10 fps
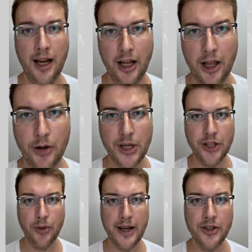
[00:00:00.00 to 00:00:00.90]
Hello, dear
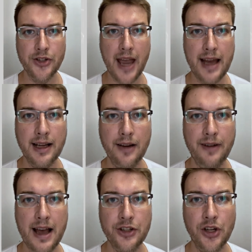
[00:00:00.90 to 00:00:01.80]
traders and
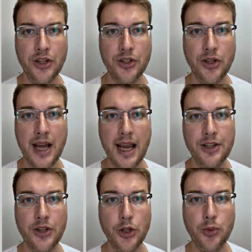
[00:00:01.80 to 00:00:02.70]
investors. Today
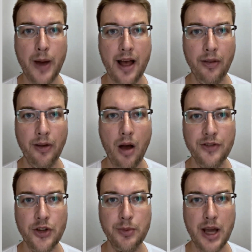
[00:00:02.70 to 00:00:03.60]
is the 12th of
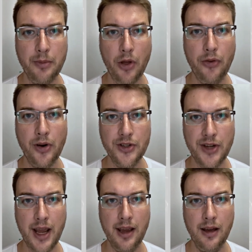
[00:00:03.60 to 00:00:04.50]
September,
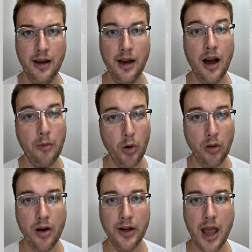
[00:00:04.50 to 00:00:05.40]
Thursday. I'm
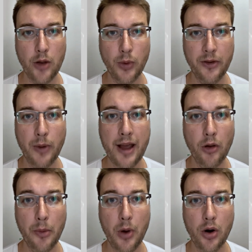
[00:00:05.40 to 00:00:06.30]
online again with the
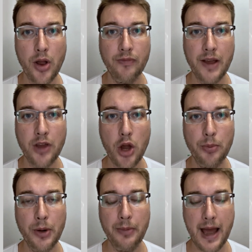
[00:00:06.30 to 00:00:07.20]
regular market review
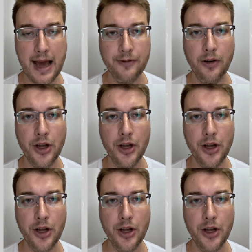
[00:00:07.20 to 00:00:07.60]
prepared for